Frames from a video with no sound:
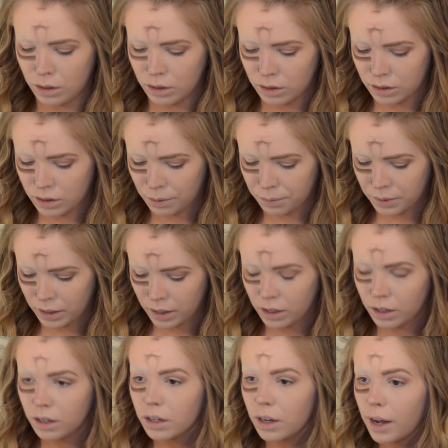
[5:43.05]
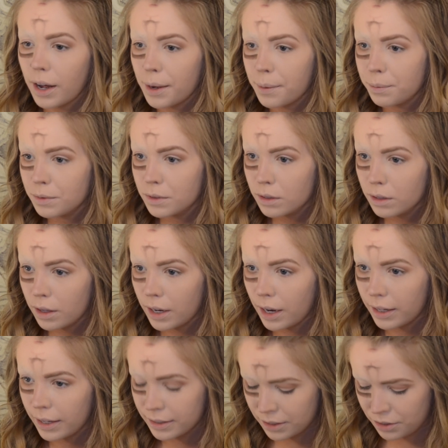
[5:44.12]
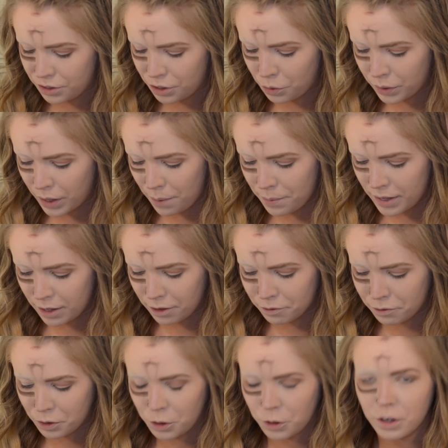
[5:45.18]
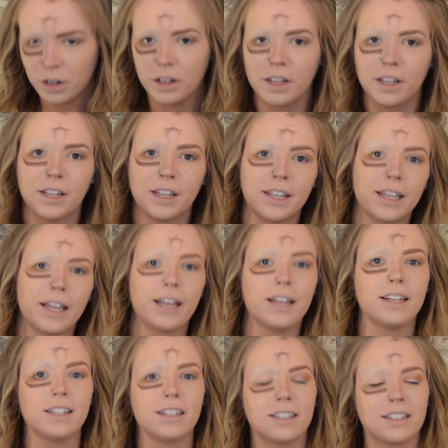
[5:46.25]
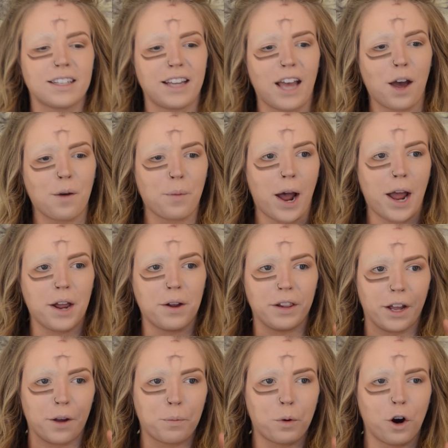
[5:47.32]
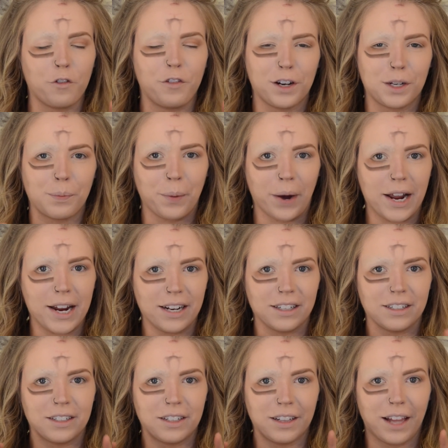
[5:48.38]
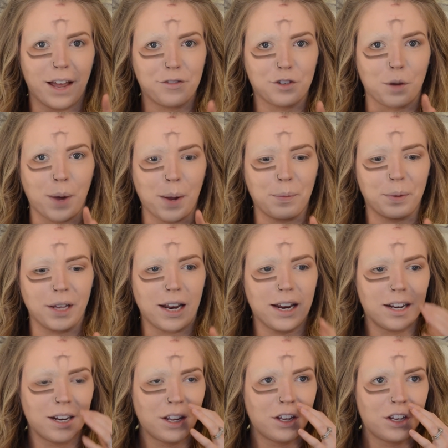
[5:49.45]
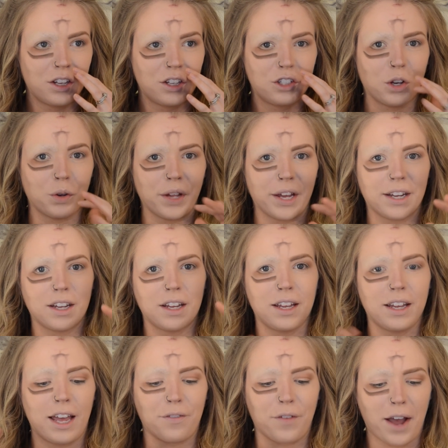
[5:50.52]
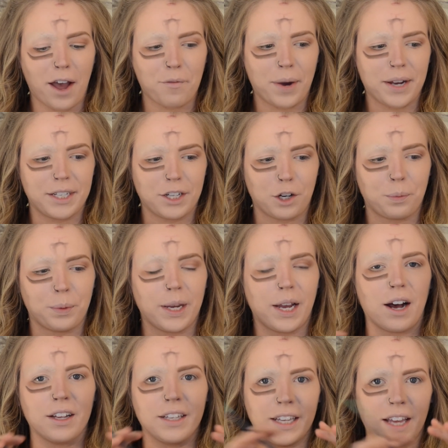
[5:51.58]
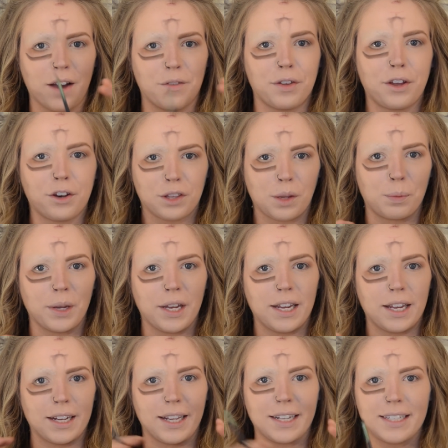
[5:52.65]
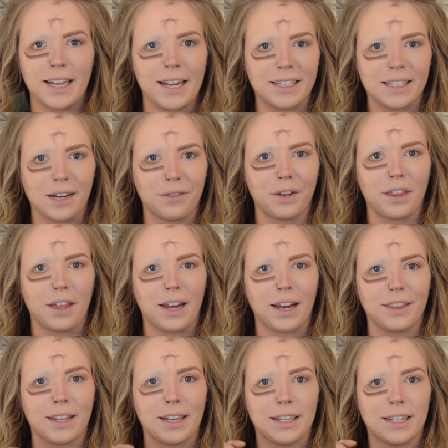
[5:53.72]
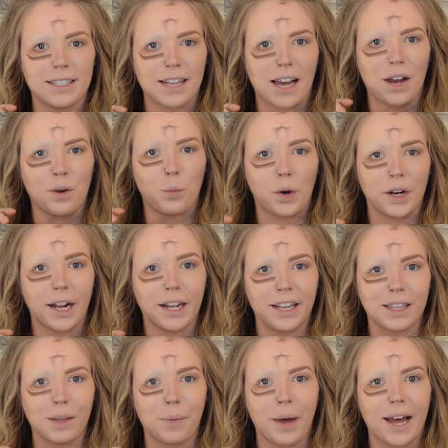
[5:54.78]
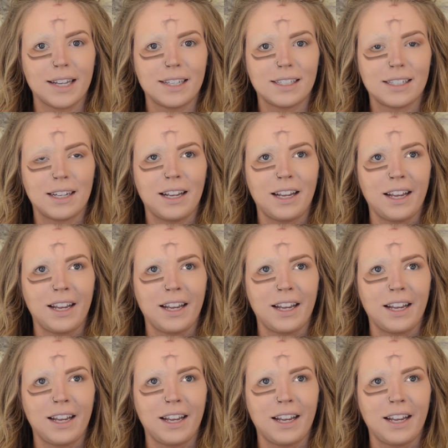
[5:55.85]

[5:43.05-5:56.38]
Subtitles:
Something that I like to do when I'm eating food is get my like perfect bite left on my plate. So like if I have my dinner plate, I'll eat everything on the plate and like taste everything and then decide what I like the best